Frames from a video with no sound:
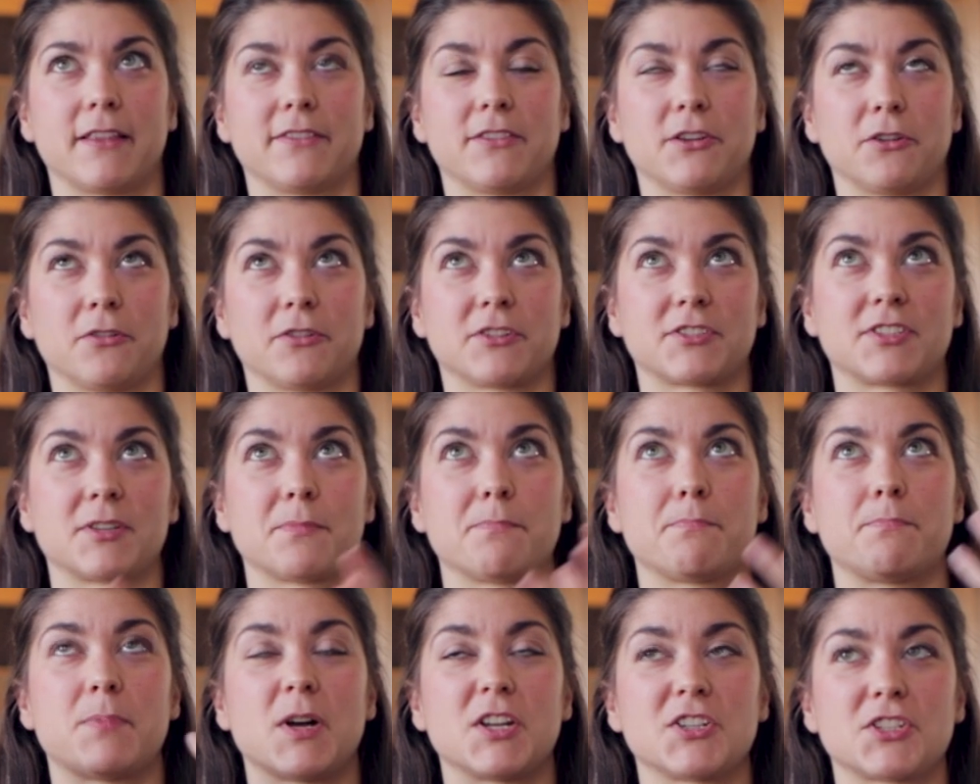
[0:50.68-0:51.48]
there's
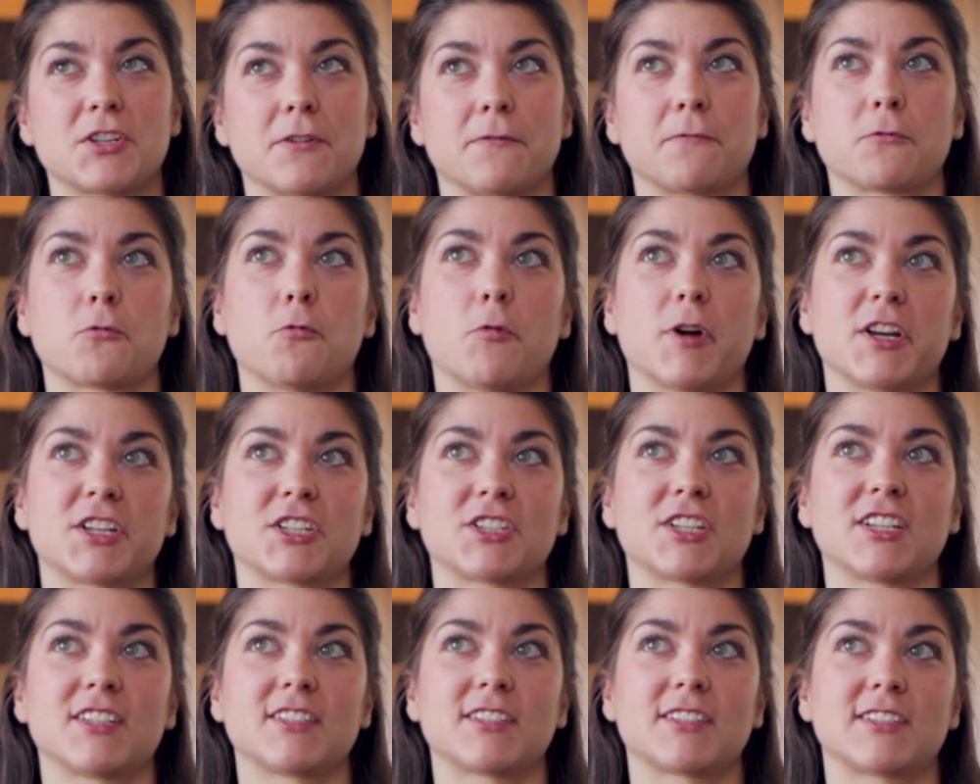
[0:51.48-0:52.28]
a bunch of
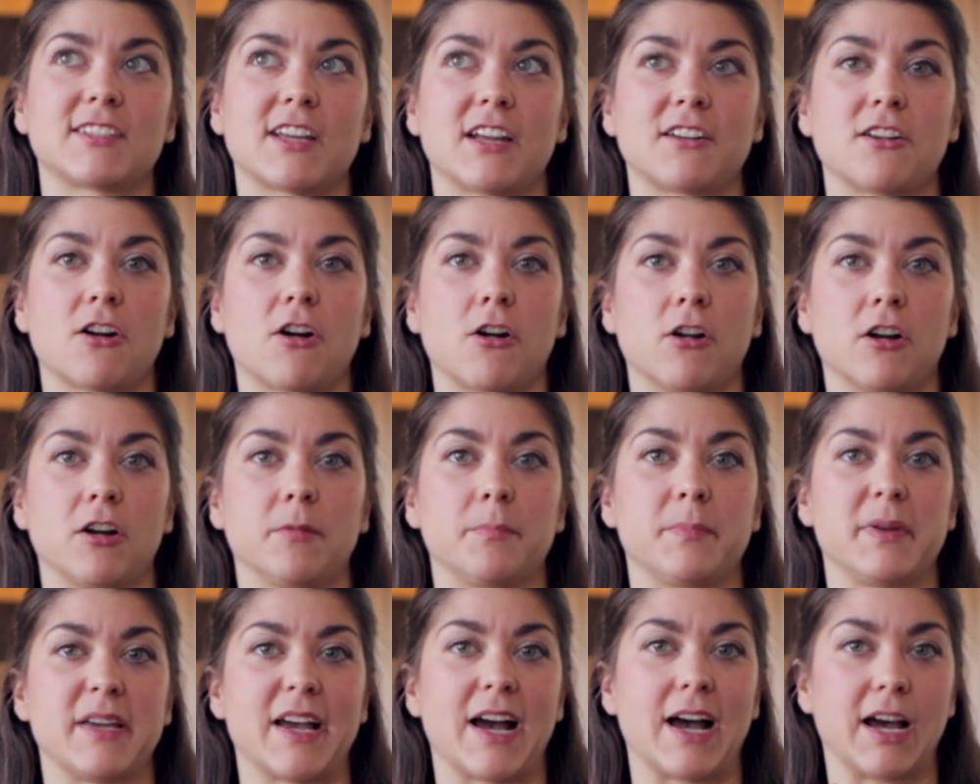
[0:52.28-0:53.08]
questions that
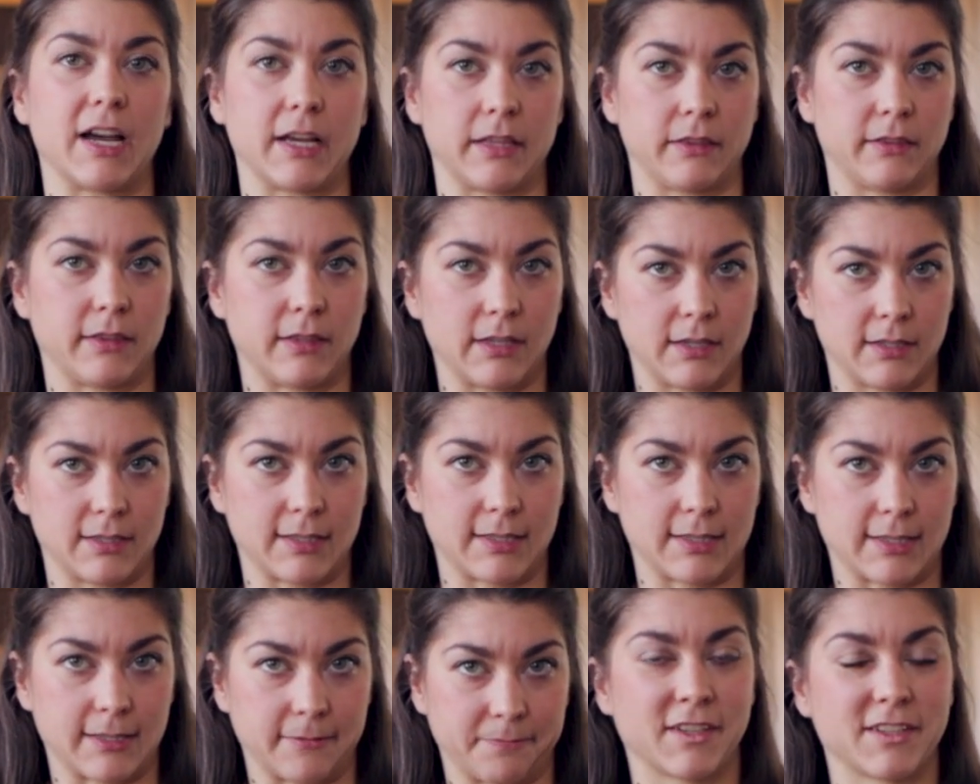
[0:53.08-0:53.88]
are behind
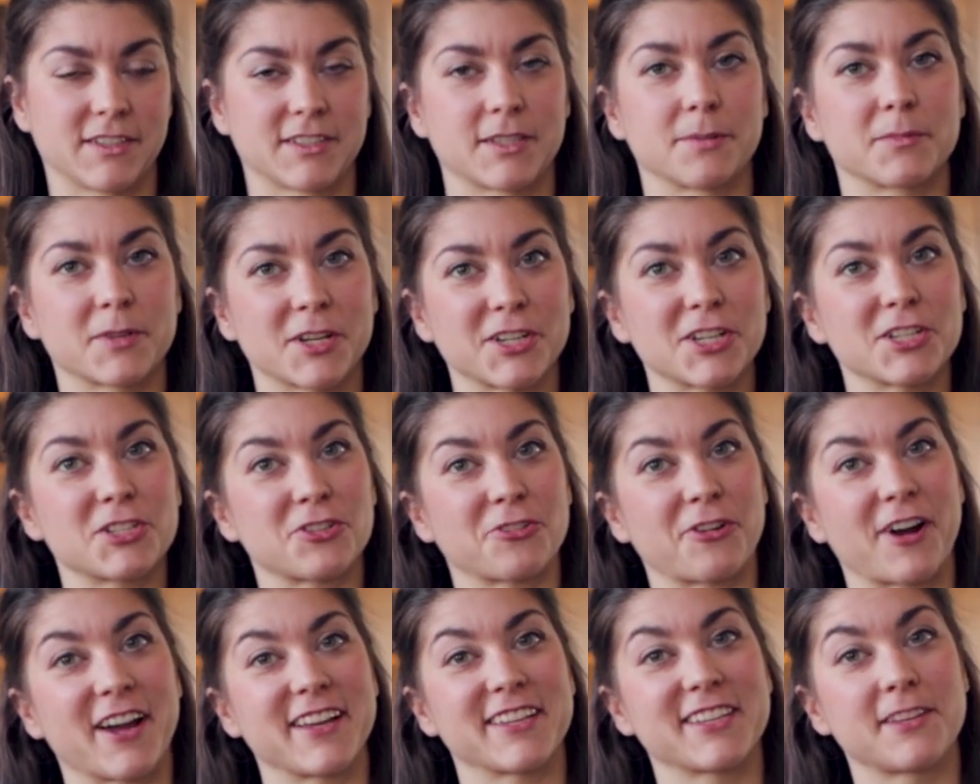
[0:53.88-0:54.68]
this. So I'm gonna
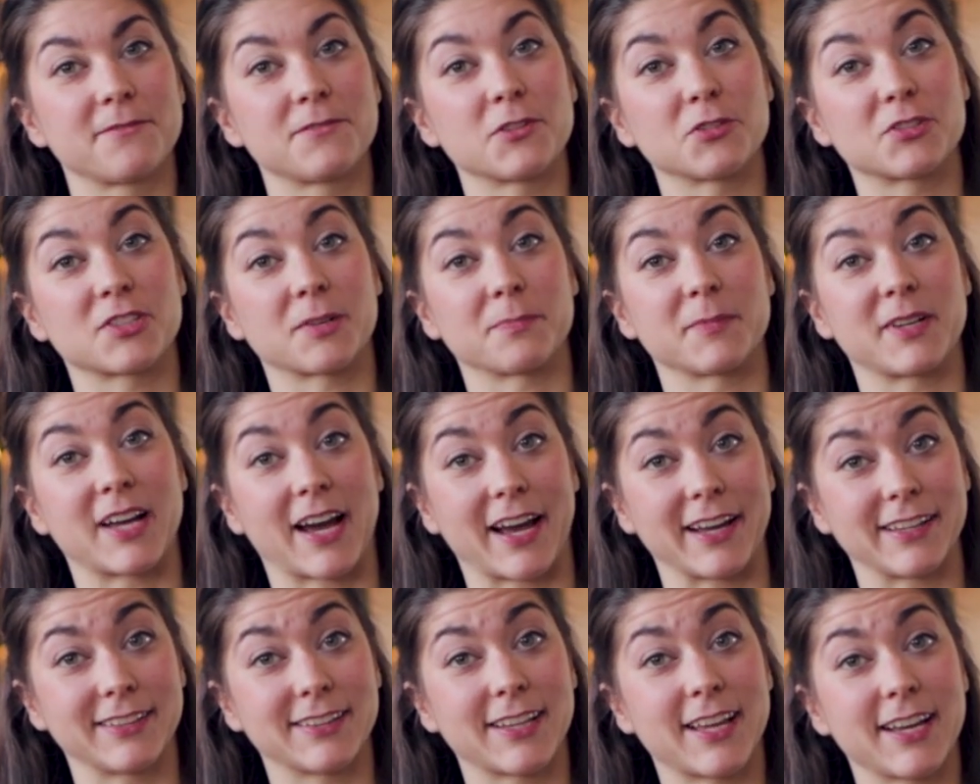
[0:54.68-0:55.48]
try and give you some
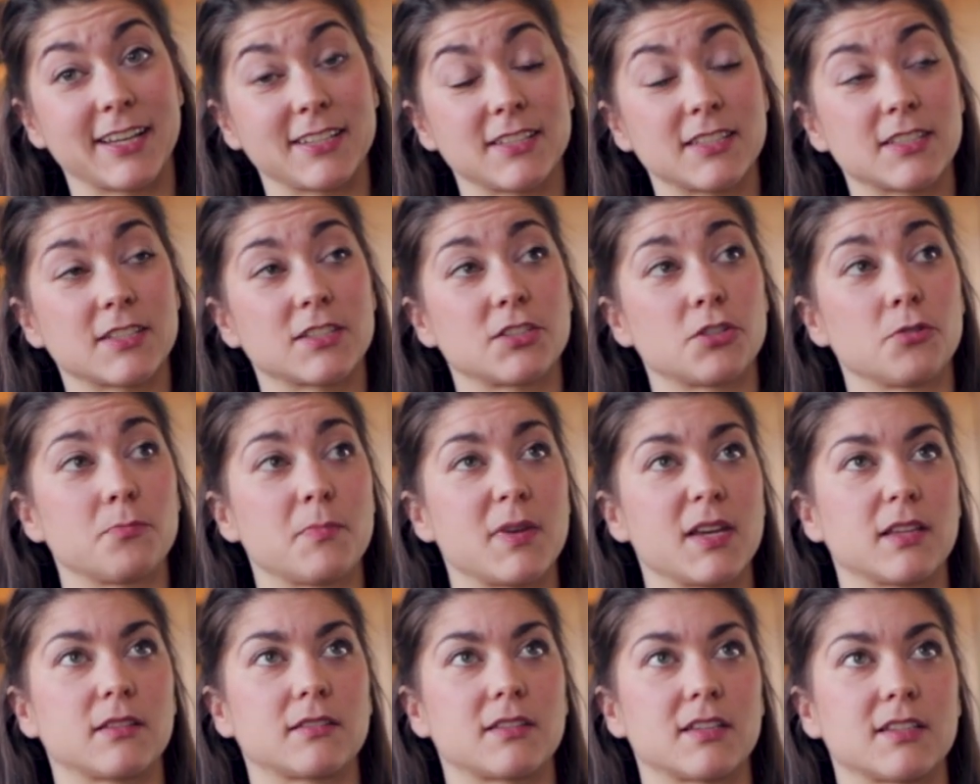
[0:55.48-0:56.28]
guidelines to
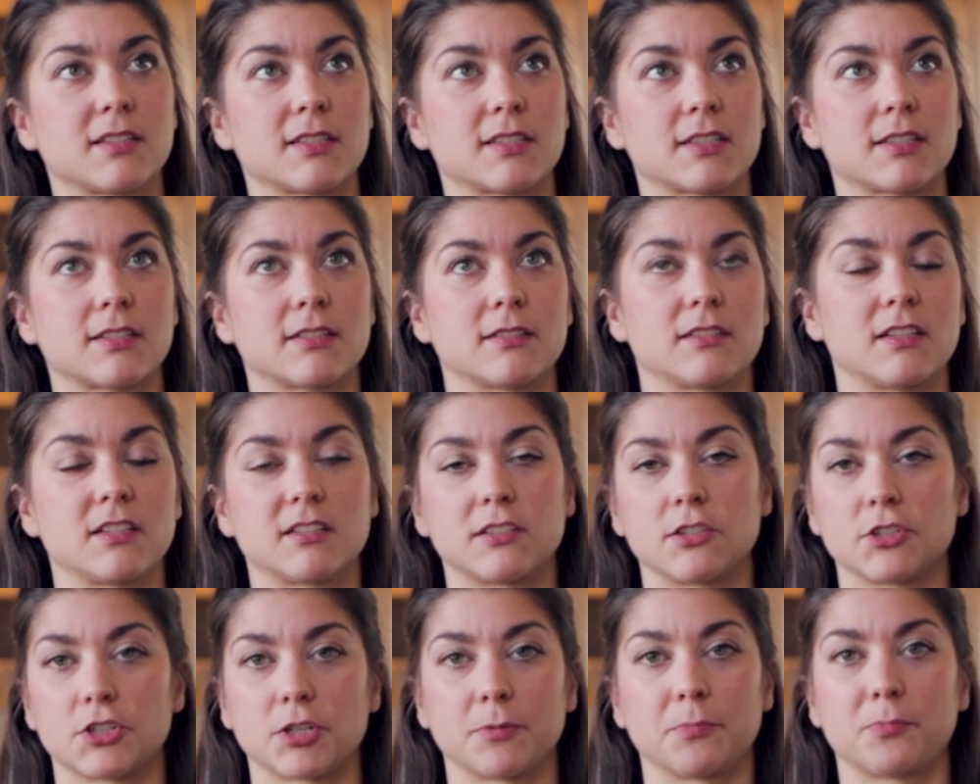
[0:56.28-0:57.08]
make this
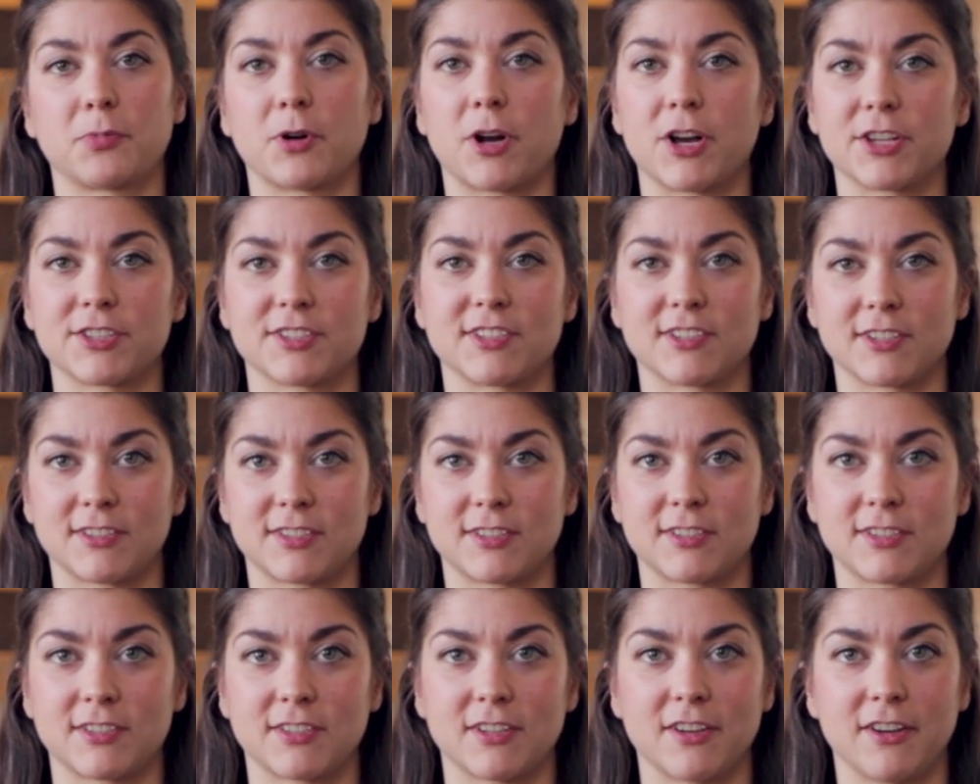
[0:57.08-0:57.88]
decision
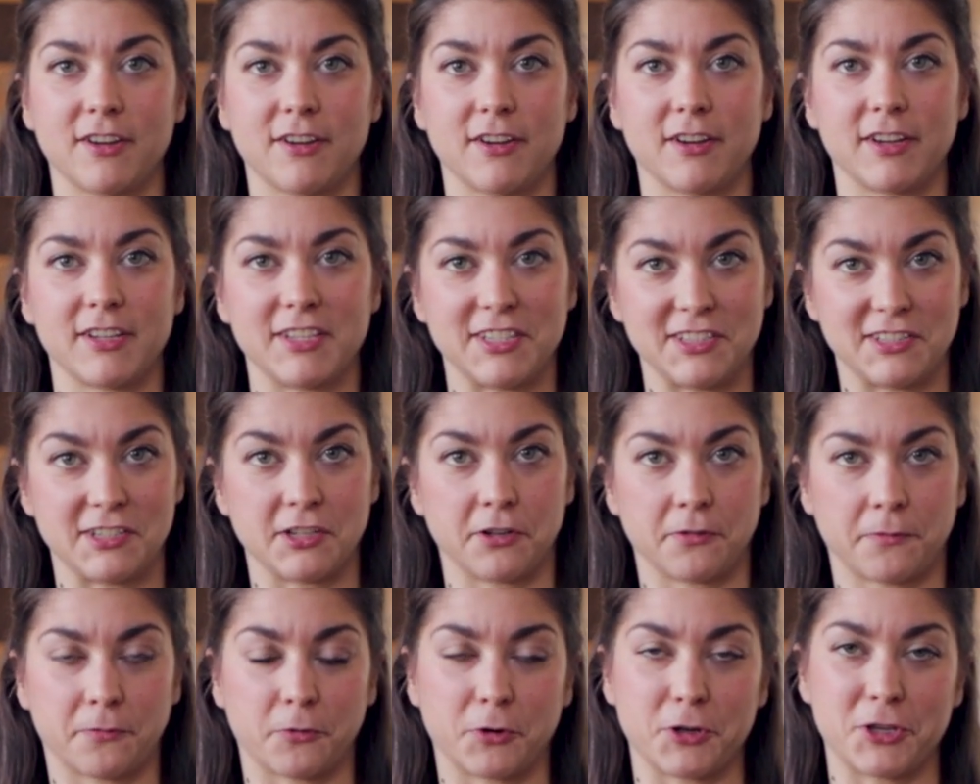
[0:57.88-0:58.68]
process
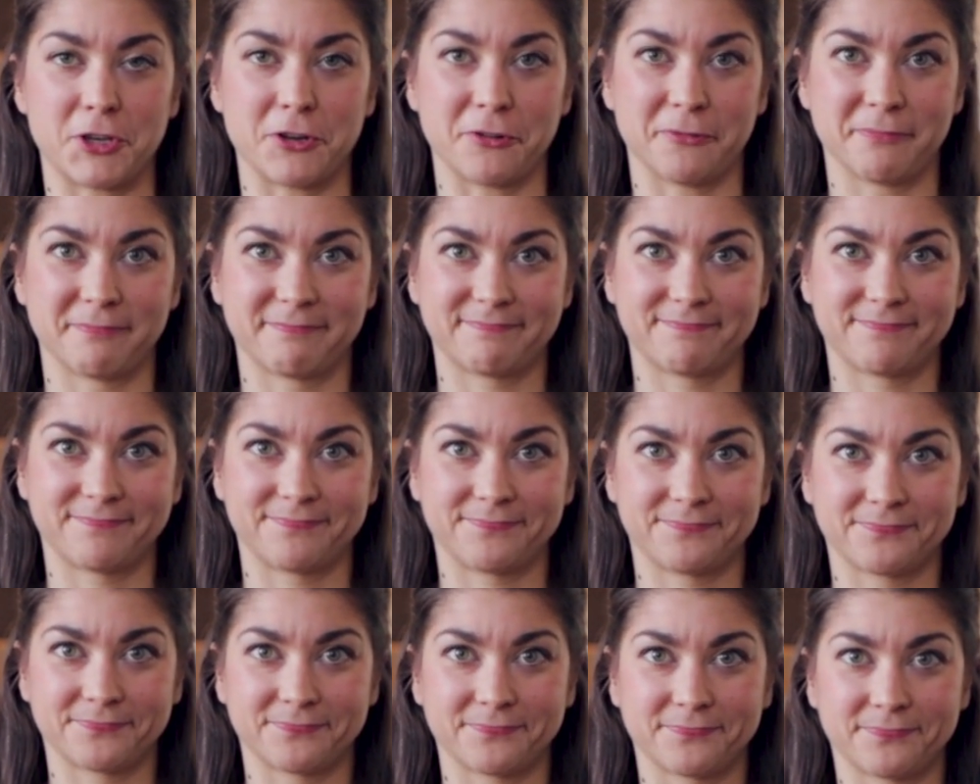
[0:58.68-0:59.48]
easier for you.
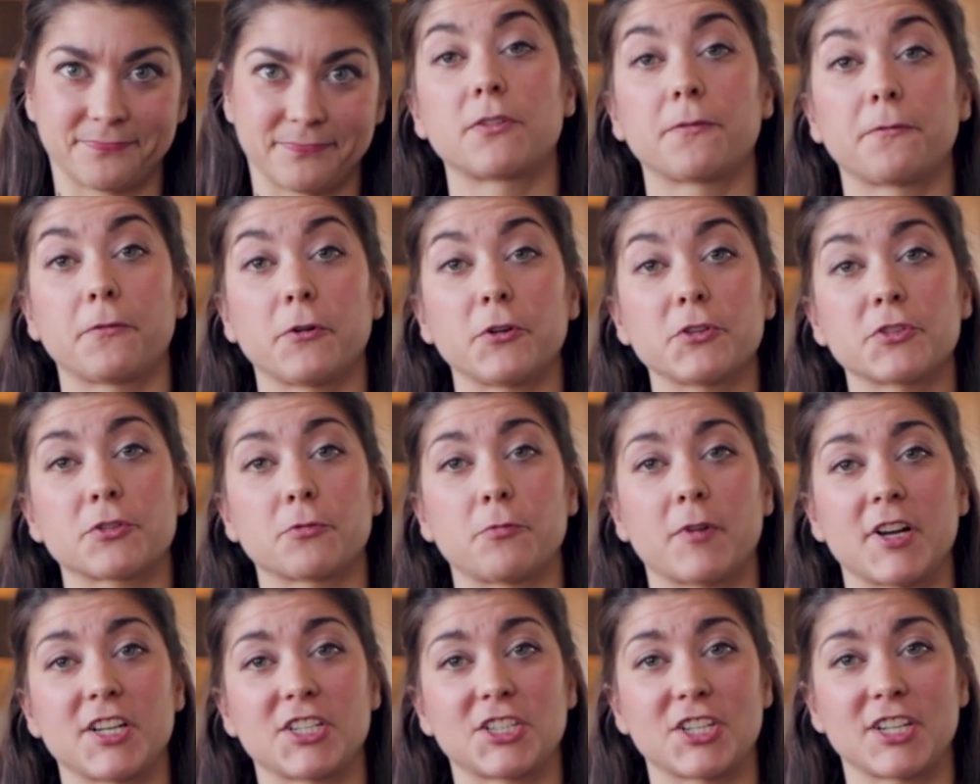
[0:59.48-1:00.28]
The first
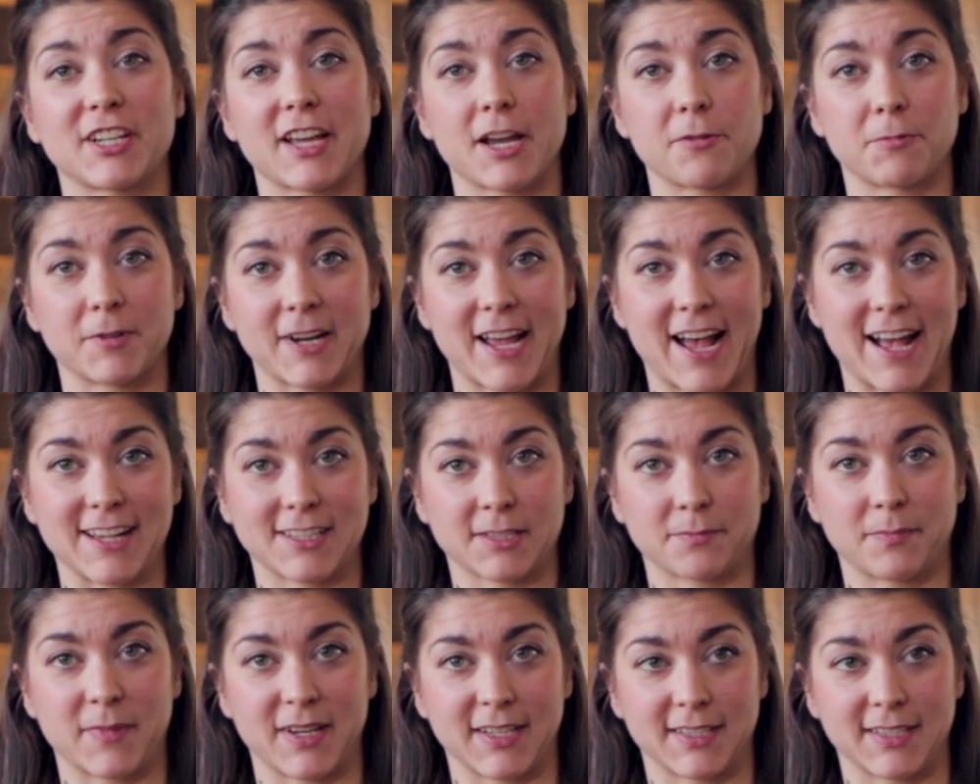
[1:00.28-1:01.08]
question I would ask